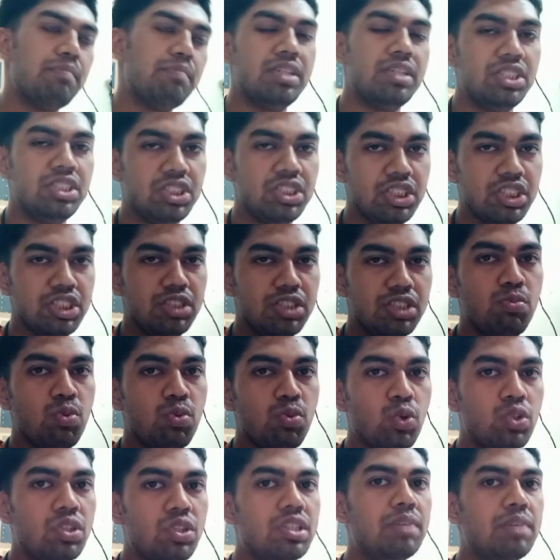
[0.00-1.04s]
primary stain,
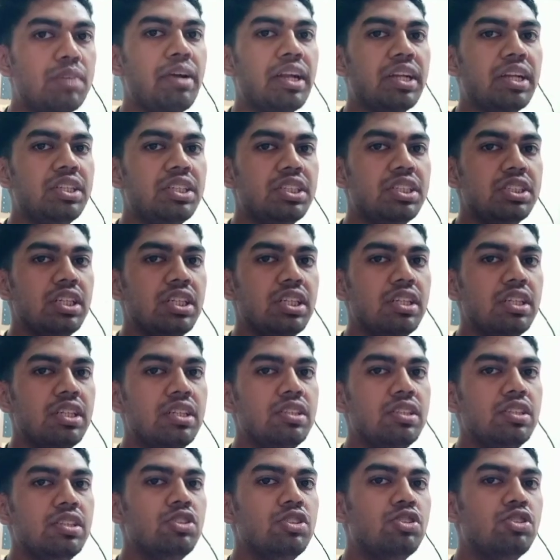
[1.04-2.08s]
both the bacteria
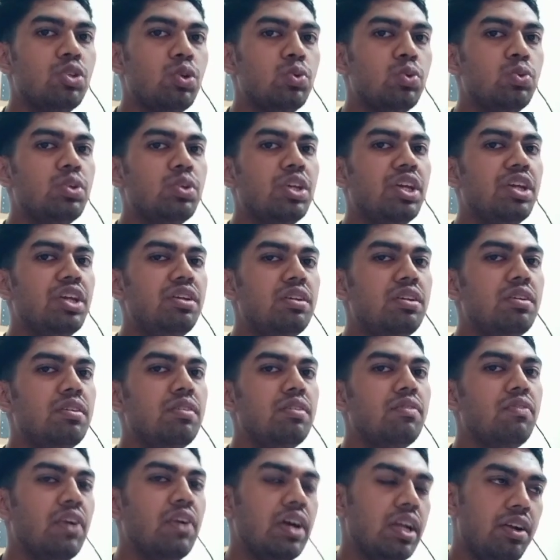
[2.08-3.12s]
is looking
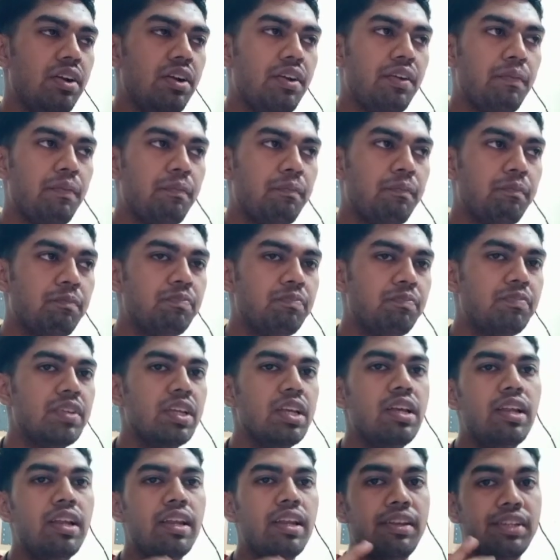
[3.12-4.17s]
violet.
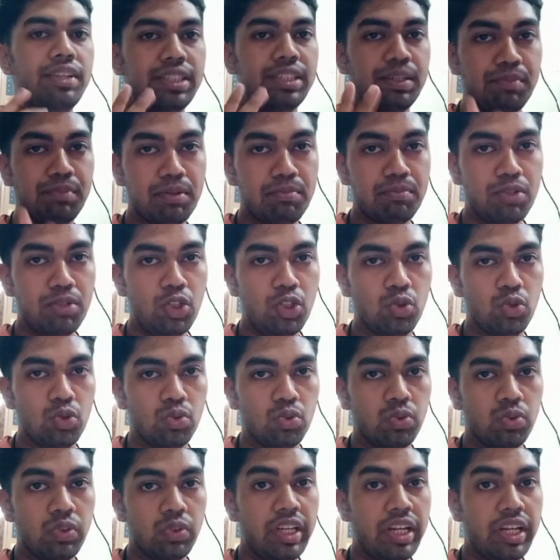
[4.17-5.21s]
Step number 2,
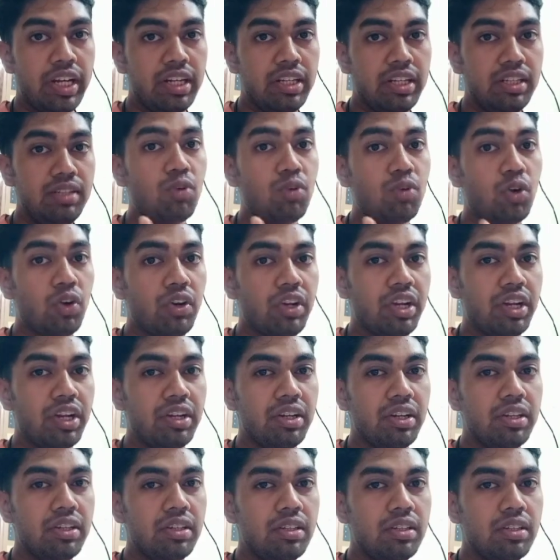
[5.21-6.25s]
we are adding
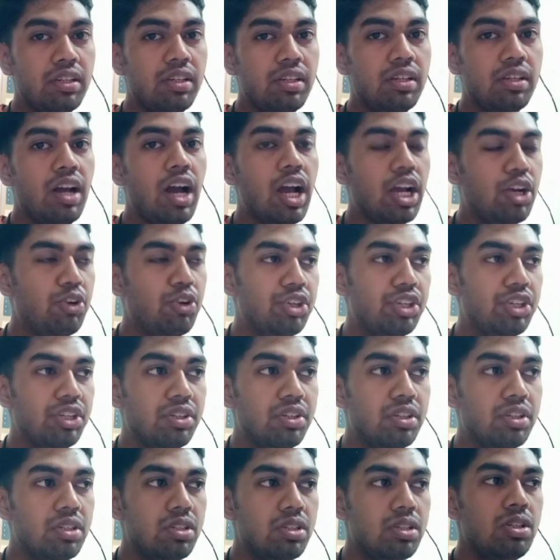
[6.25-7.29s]
mordant, iodine.
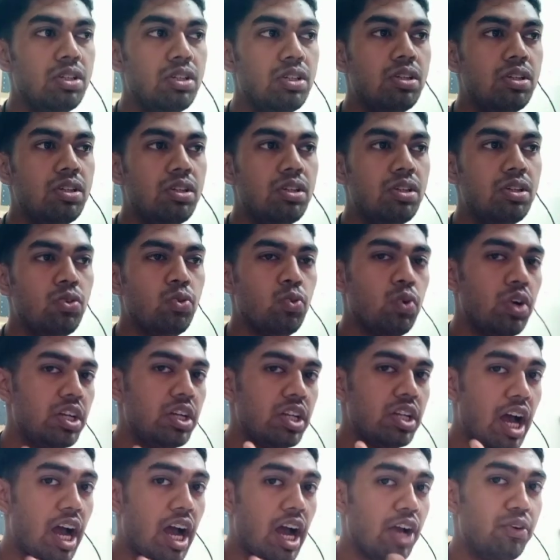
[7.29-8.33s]

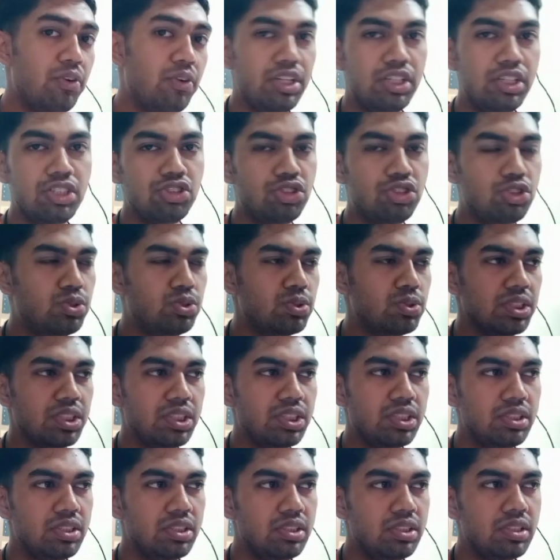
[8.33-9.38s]
What iodine is
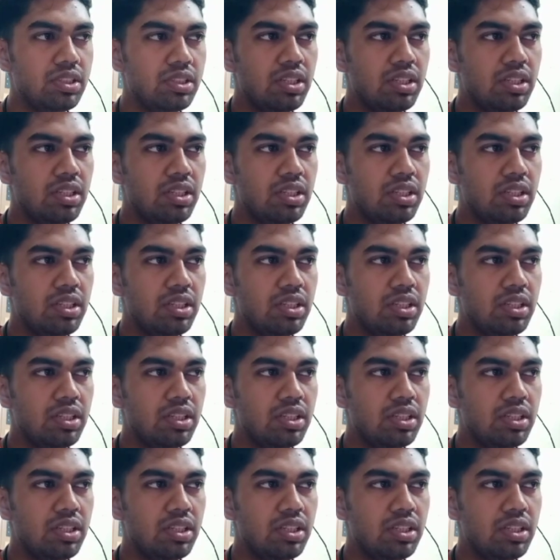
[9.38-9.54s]
doing?